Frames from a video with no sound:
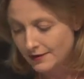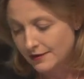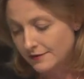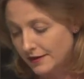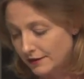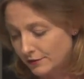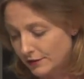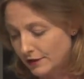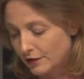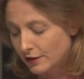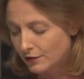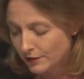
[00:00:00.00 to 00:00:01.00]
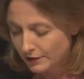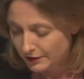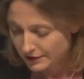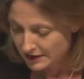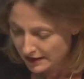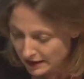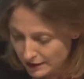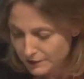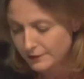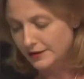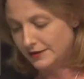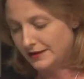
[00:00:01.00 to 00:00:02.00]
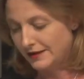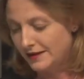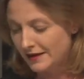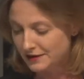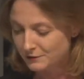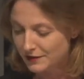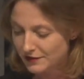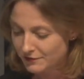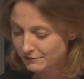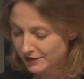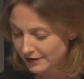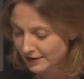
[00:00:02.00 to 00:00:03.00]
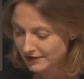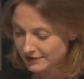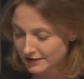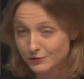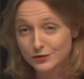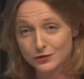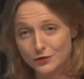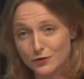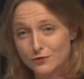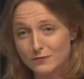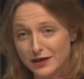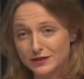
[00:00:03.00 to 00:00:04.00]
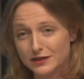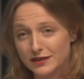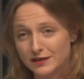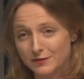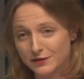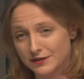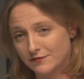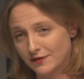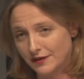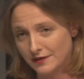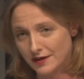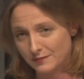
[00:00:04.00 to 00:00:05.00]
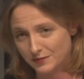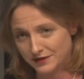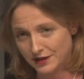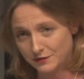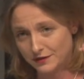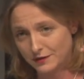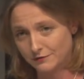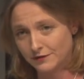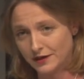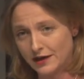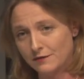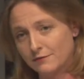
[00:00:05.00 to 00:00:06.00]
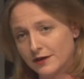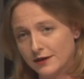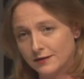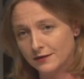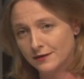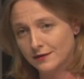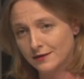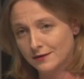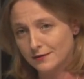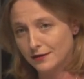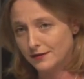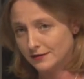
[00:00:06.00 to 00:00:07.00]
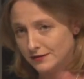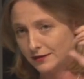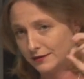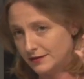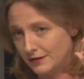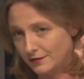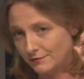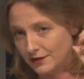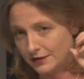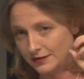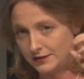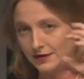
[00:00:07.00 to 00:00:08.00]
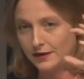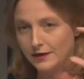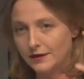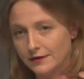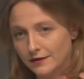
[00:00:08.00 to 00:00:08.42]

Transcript: They continually tell us we never realised there was so much here, because they've had that perception that we're a gateway. Now they're starting to see that we're stickier.